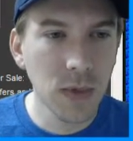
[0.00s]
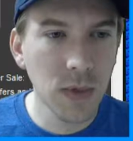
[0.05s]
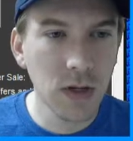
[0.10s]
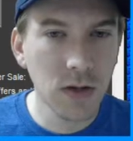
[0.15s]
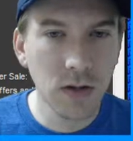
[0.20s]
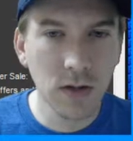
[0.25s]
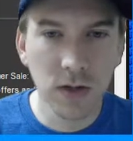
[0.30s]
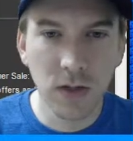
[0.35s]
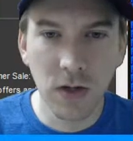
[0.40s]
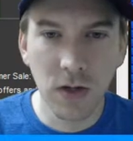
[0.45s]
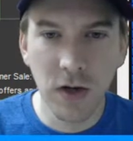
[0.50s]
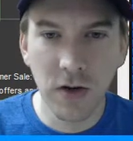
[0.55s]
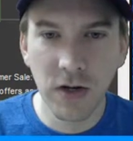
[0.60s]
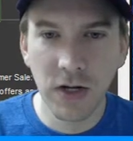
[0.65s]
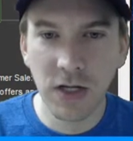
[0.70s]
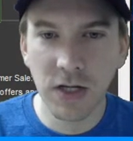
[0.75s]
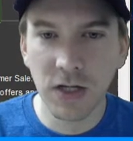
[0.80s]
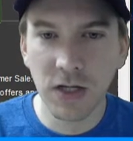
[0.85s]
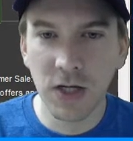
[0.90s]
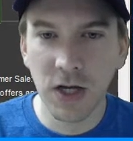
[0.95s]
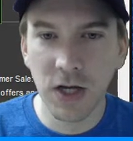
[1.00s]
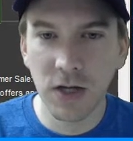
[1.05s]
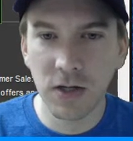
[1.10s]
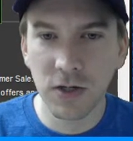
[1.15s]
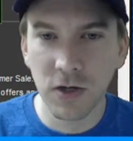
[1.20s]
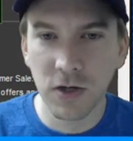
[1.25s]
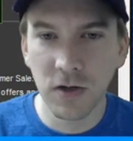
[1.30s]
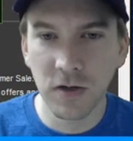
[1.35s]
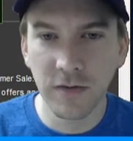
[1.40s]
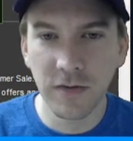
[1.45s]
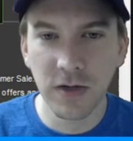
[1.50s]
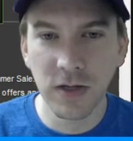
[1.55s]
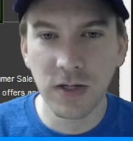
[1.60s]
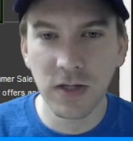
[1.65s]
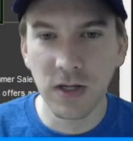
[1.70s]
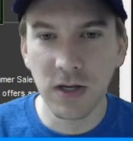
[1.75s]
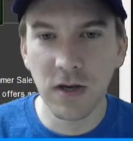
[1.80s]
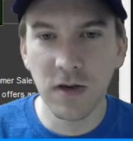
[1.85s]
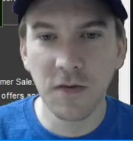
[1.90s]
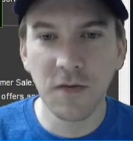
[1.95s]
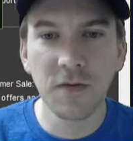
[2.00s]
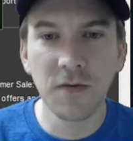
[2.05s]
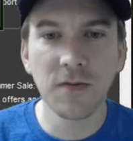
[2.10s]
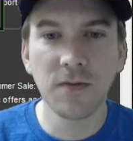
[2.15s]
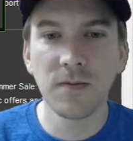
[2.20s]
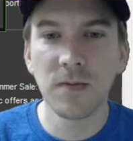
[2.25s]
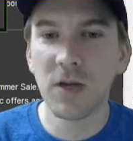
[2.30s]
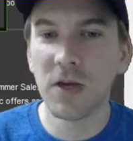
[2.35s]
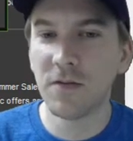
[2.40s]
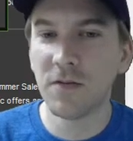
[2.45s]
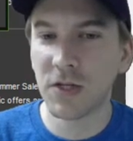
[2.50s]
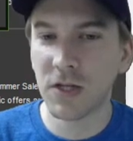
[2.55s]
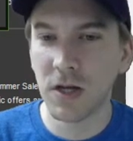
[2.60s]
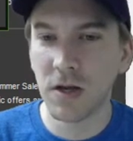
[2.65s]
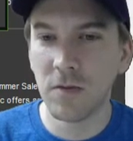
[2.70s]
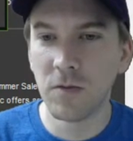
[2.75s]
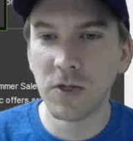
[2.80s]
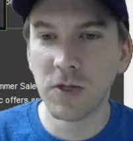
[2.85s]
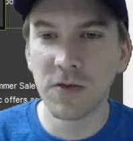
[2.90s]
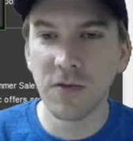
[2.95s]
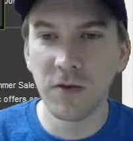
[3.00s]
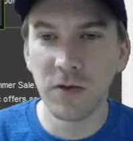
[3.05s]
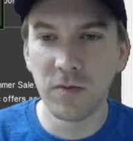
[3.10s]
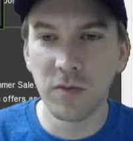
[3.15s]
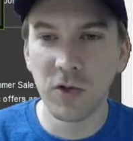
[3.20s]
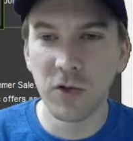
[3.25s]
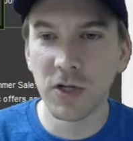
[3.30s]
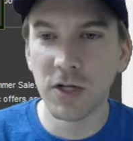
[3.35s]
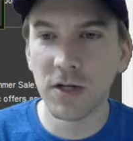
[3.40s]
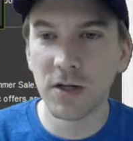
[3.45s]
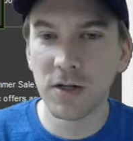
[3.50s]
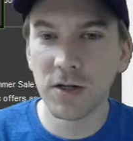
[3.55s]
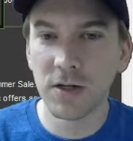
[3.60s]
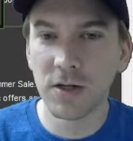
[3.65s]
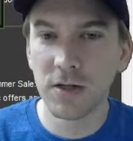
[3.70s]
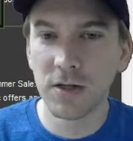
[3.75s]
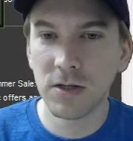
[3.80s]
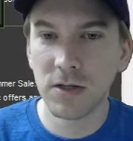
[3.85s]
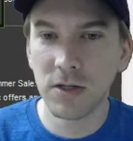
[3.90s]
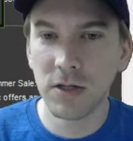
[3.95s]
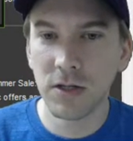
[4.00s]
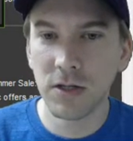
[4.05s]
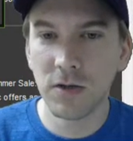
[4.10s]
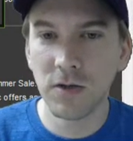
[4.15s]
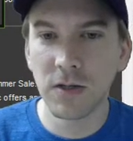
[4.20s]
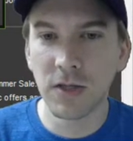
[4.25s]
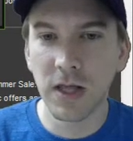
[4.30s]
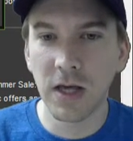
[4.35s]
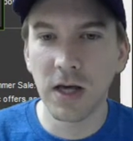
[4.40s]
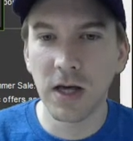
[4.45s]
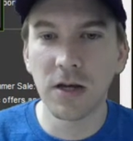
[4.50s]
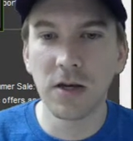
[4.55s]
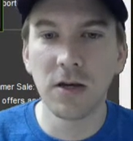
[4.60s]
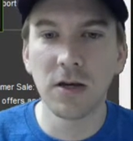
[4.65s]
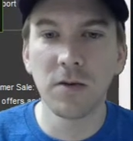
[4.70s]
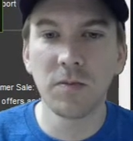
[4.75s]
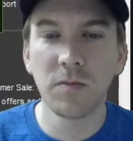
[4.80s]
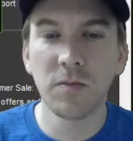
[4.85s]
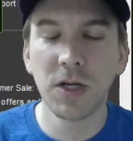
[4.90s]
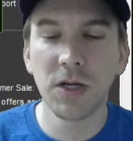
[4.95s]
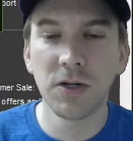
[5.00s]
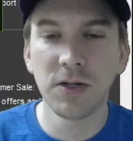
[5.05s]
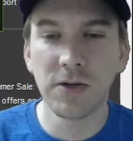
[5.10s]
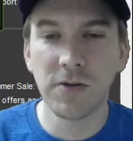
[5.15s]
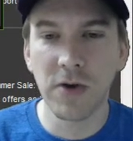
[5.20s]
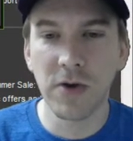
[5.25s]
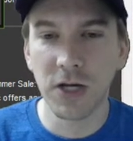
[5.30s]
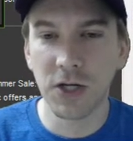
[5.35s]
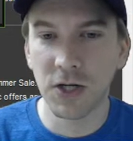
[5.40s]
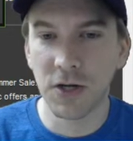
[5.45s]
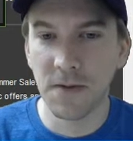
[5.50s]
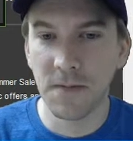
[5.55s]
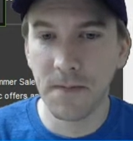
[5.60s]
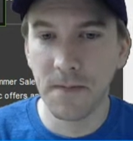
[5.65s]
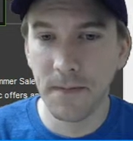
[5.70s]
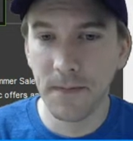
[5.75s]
So now I need to change all of these if statements for the bullet to use that PL direction.